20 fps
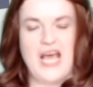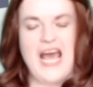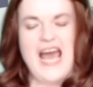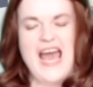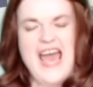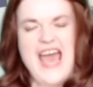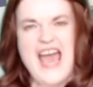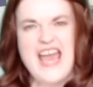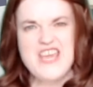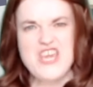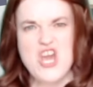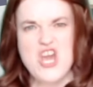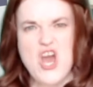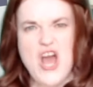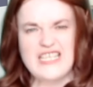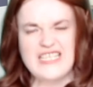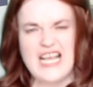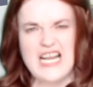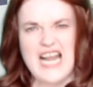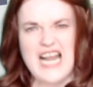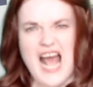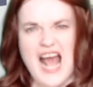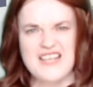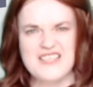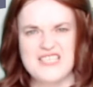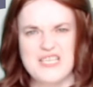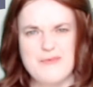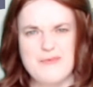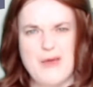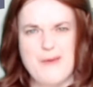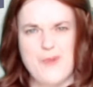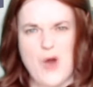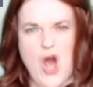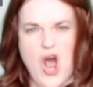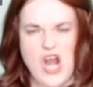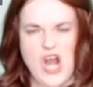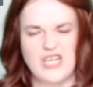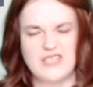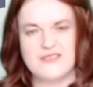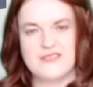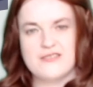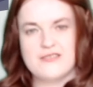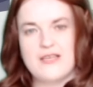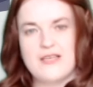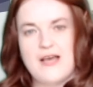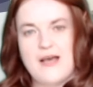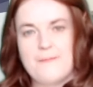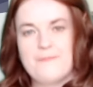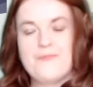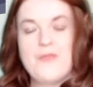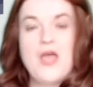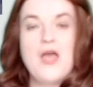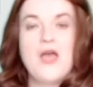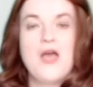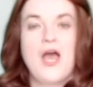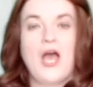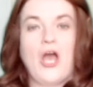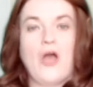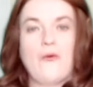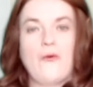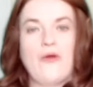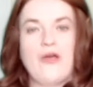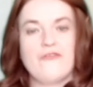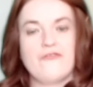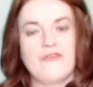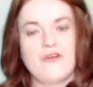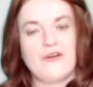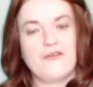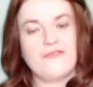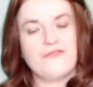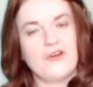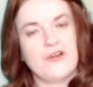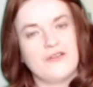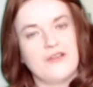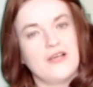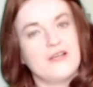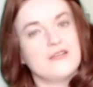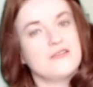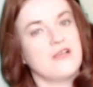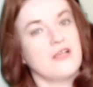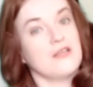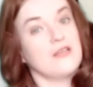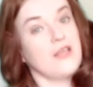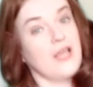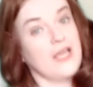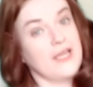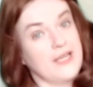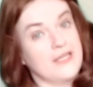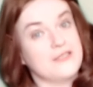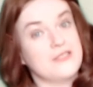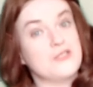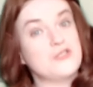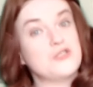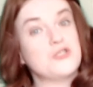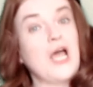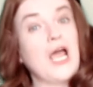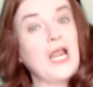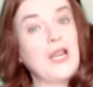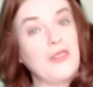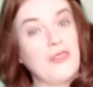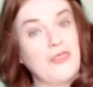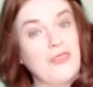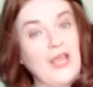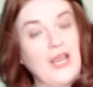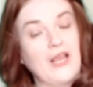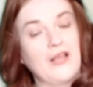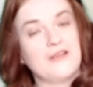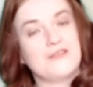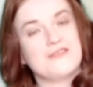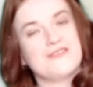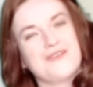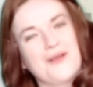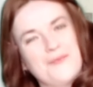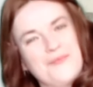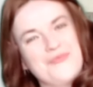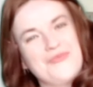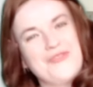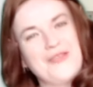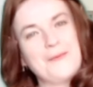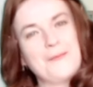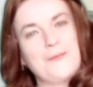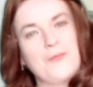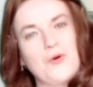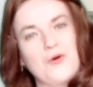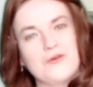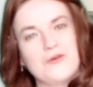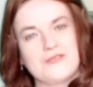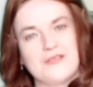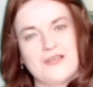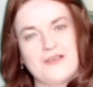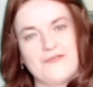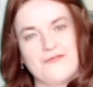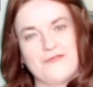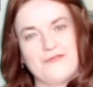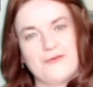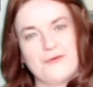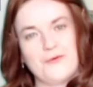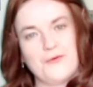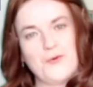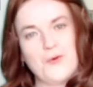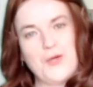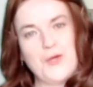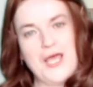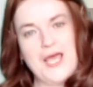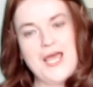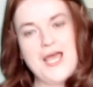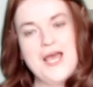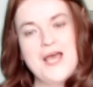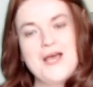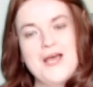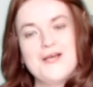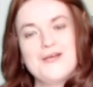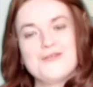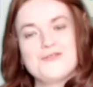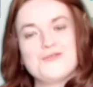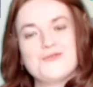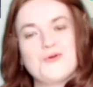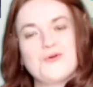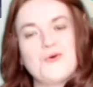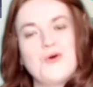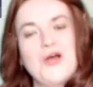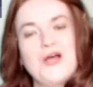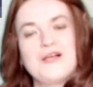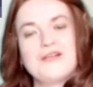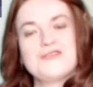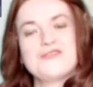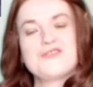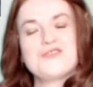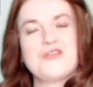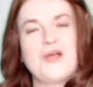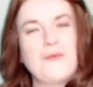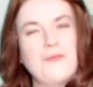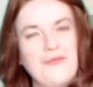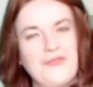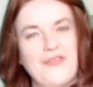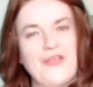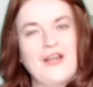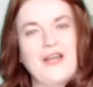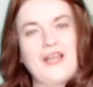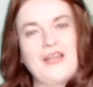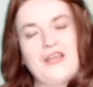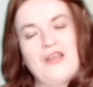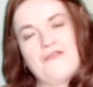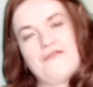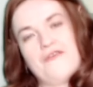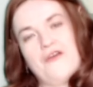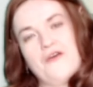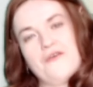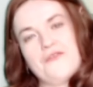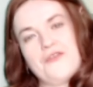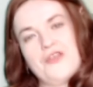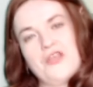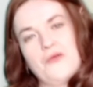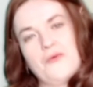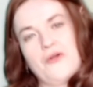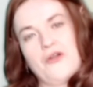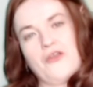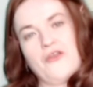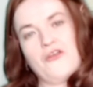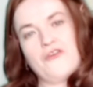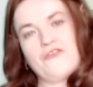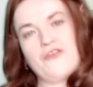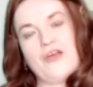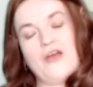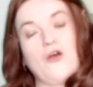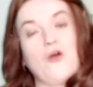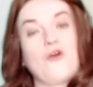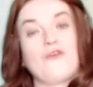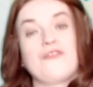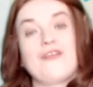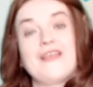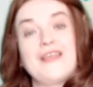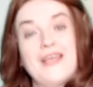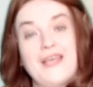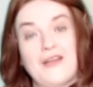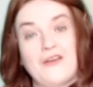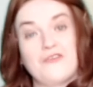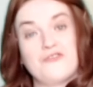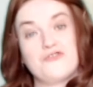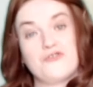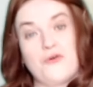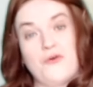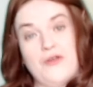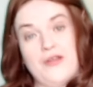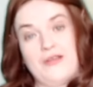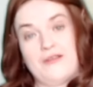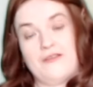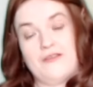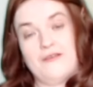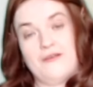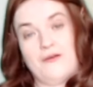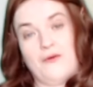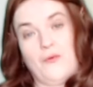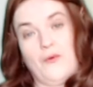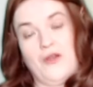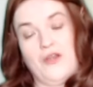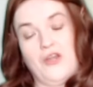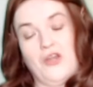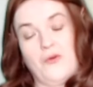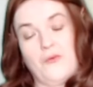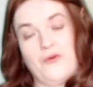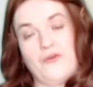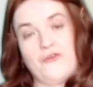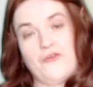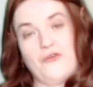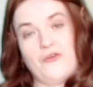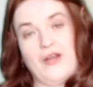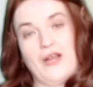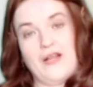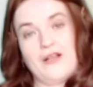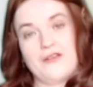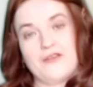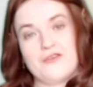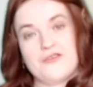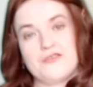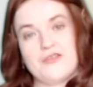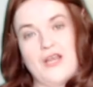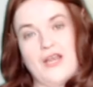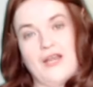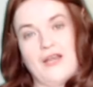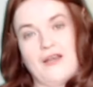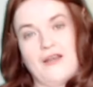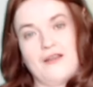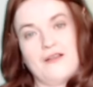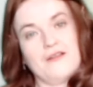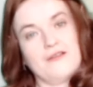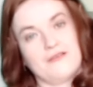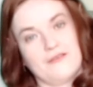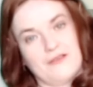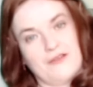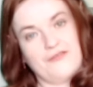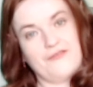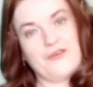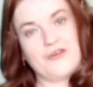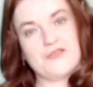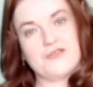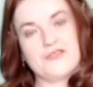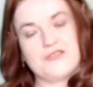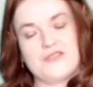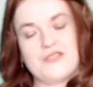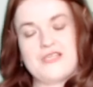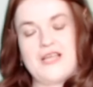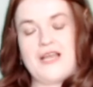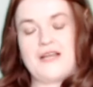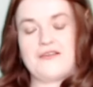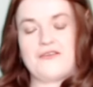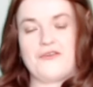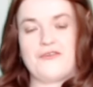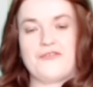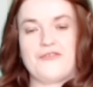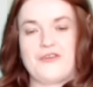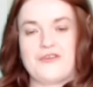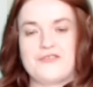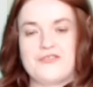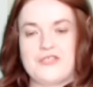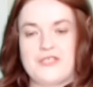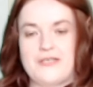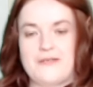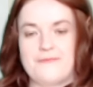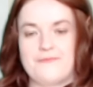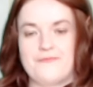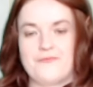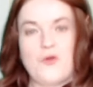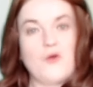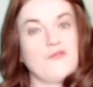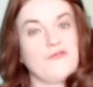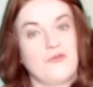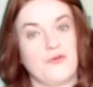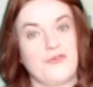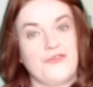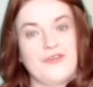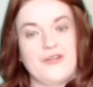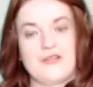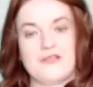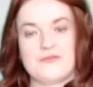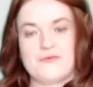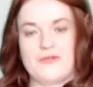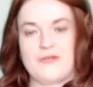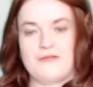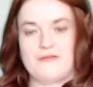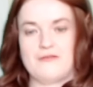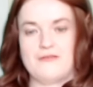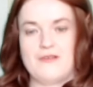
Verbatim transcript: I hate you, I didn't ask to be born, slam. However, for this, I'd like you to try and think of something positive, okay? So something that you felt that you were good at or that you enjoyed when you were doing English in the first, second or third year, or fourth year as well.